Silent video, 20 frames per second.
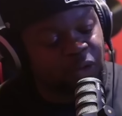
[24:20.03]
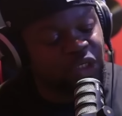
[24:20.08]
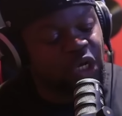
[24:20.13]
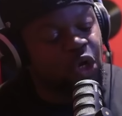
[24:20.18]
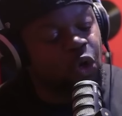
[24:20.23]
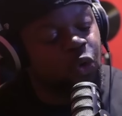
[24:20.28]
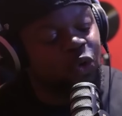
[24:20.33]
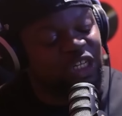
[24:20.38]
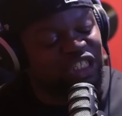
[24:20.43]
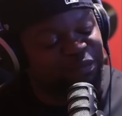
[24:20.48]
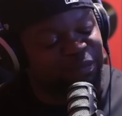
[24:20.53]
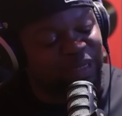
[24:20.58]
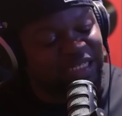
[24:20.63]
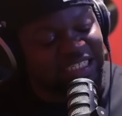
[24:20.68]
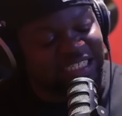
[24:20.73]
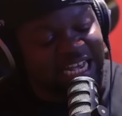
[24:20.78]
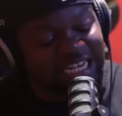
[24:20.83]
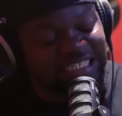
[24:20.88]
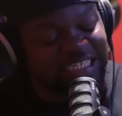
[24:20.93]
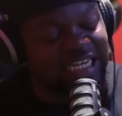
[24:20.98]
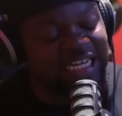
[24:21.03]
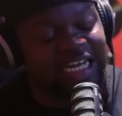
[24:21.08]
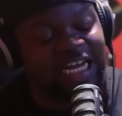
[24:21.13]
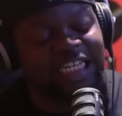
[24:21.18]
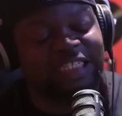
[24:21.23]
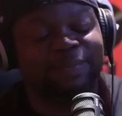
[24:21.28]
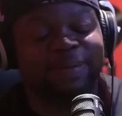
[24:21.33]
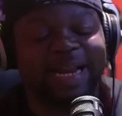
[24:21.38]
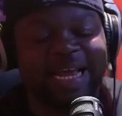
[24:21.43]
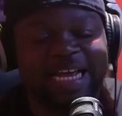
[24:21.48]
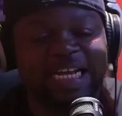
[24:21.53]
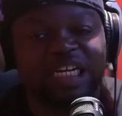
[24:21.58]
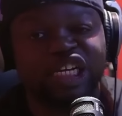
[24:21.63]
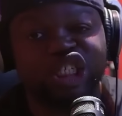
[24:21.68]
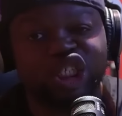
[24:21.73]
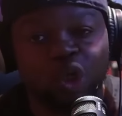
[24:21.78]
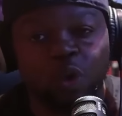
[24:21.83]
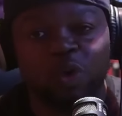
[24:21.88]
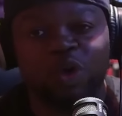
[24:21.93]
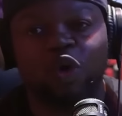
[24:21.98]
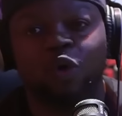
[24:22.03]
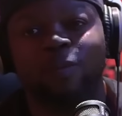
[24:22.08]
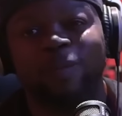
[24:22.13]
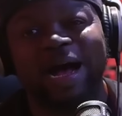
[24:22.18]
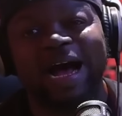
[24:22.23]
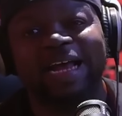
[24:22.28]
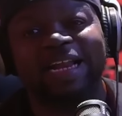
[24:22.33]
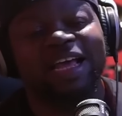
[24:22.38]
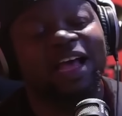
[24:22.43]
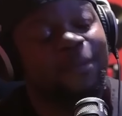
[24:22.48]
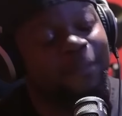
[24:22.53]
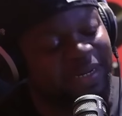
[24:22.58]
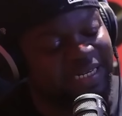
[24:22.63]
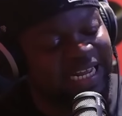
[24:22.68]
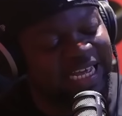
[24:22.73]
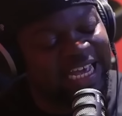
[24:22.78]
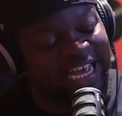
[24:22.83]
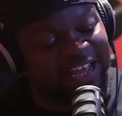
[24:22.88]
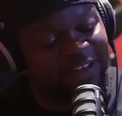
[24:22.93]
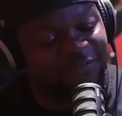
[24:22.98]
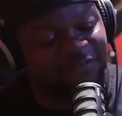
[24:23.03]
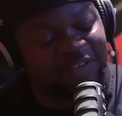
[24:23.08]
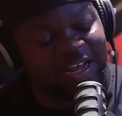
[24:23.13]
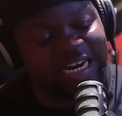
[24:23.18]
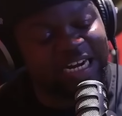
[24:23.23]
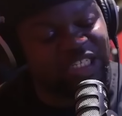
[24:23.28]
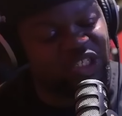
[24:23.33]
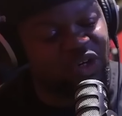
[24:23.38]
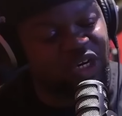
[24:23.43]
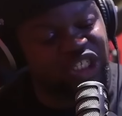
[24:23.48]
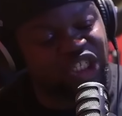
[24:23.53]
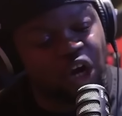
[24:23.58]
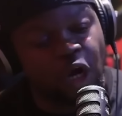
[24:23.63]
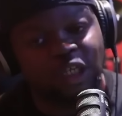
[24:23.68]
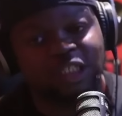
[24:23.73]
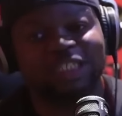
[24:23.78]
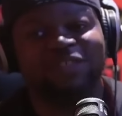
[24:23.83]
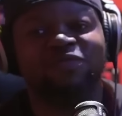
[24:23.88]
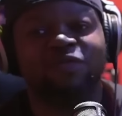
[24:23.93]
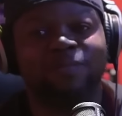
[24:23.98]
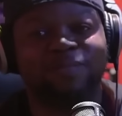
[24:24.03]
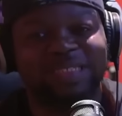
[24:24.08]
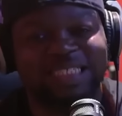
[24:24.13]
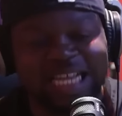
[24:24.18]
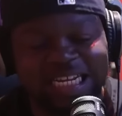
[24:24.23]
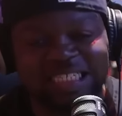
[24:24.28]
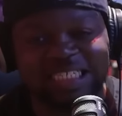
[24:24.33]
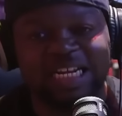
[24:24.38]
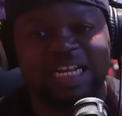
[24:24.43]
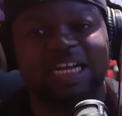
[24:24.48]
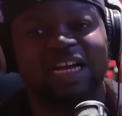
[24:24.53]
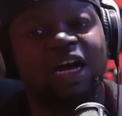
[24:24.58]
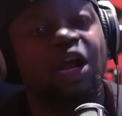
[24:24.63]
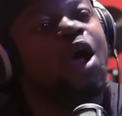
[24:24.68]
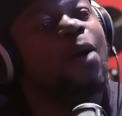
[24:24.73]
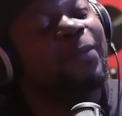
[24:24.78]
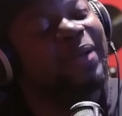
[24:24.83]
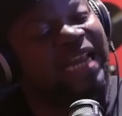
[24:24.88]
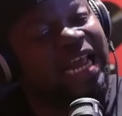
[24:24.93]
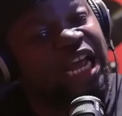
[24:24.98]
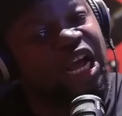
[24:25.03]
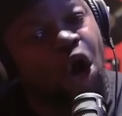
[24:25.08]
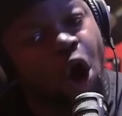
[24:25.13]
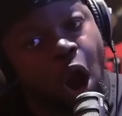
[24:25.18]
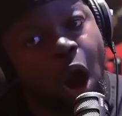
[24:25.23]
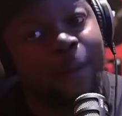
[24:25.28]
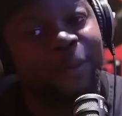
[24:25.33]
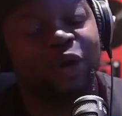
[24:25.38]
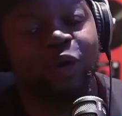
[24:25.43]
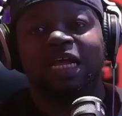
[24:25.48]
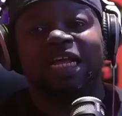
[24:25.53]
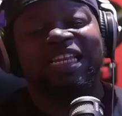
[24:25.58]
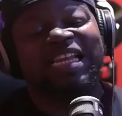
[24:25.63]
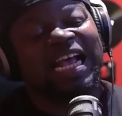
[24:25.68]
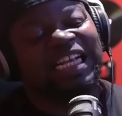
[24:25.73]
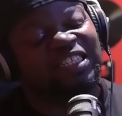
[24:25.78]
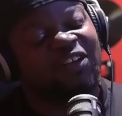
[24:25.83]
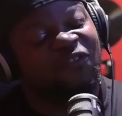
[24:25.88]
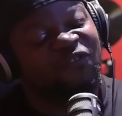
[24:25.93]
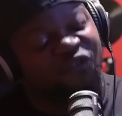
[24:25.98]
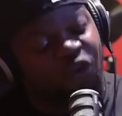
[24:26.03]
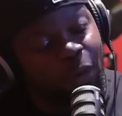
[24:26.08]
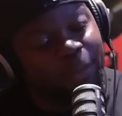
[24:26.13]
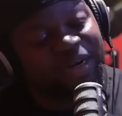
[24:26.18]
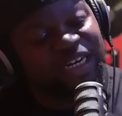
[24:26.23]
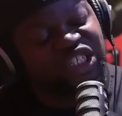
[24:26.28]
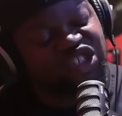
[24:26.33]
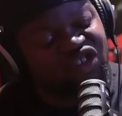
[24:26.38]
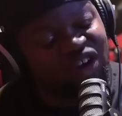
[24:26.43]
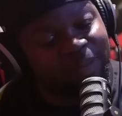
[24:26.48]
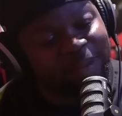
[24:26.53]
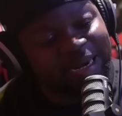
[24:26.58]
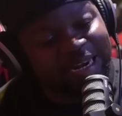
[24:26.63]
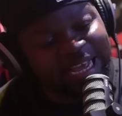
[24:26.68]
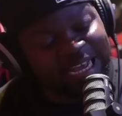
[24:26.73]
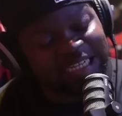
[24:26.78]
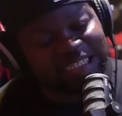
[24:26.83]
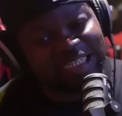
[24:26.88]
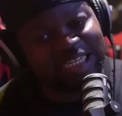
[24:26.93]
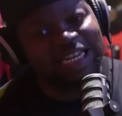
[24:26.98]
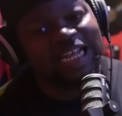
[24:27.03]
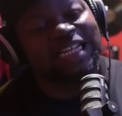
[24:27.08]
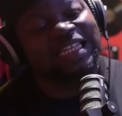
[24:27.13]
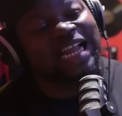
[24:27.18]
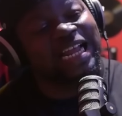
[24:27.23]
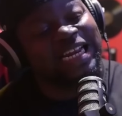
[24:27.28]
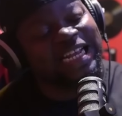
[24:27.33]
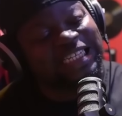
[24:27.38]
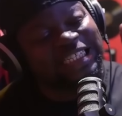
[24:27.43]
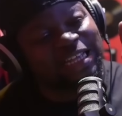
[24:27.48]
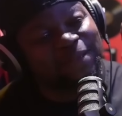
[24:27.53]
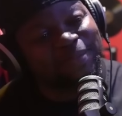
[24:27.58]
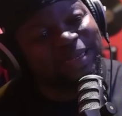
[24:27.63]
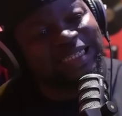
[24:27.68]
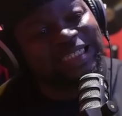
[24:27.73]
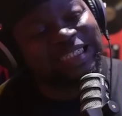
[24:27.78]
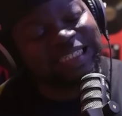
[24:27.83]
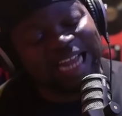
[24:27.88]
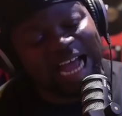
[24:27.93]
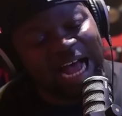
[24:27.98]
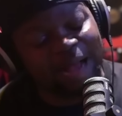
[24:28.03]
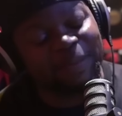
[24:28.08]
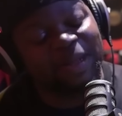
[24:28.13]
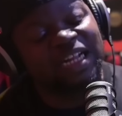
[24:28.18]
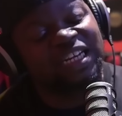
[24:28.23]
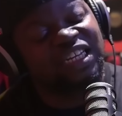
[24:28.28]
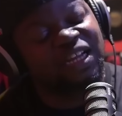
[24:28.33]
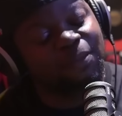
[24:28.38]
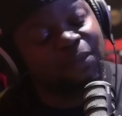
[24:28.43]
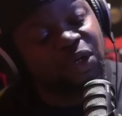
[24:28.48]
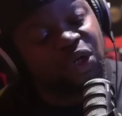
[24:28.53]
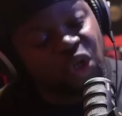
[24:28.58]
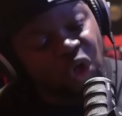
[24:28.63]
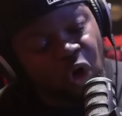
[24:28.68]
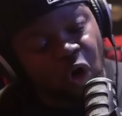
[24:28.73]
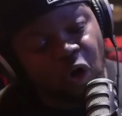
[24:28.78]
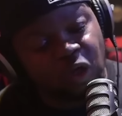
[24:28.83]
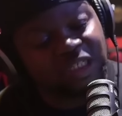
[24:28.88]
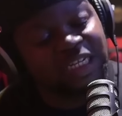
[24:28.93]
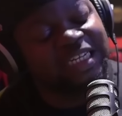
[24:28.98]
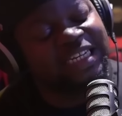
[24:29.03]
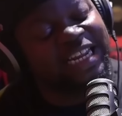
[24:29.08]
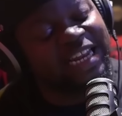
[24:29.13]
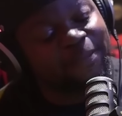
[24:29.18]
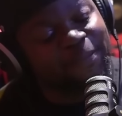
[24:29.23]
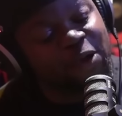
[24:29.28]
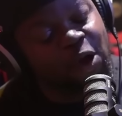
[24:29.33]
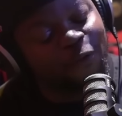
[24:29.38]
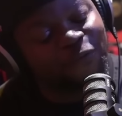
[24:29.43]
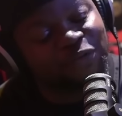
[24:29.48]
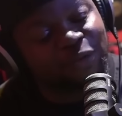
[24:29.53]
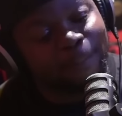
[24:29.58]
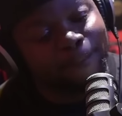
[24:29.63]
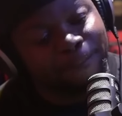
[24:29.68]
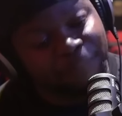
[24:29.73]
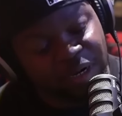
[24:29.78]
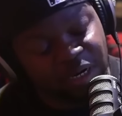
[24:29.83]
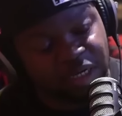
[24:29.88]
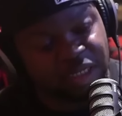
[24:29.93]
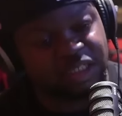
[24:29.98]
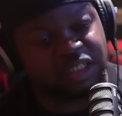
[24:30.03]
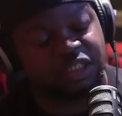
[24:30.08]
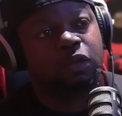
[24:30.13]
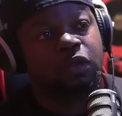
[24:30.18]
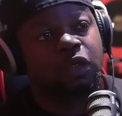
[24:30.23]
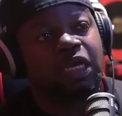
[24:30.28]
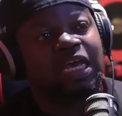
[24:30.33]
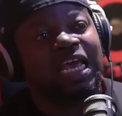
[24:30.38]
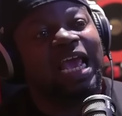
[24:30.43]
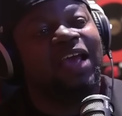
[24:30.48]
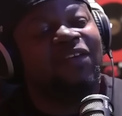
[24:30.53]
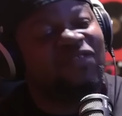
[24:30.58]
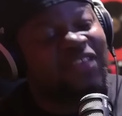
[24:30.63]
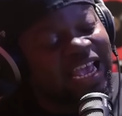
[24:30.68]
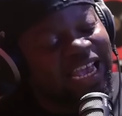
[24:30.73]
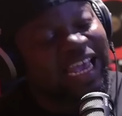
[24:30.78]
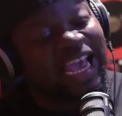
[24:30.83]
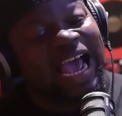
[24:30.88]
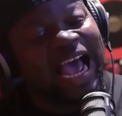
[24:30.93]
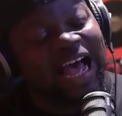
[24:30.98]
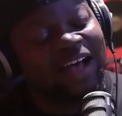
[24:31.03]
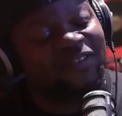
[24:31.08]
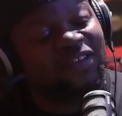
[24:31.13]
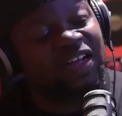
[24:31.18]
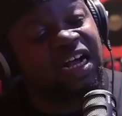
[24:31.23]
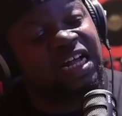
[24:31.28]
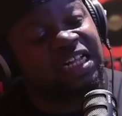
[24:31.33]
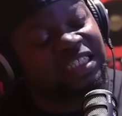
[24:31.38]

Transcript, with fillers: who just possessing guns but they ain't shooting nobody, but they getting felonies on their charges for possessing the gun, but they ain't harming nobody. That's a form of discrimination that needs to be stopped. Them laws need to be off the books. If they can have guns,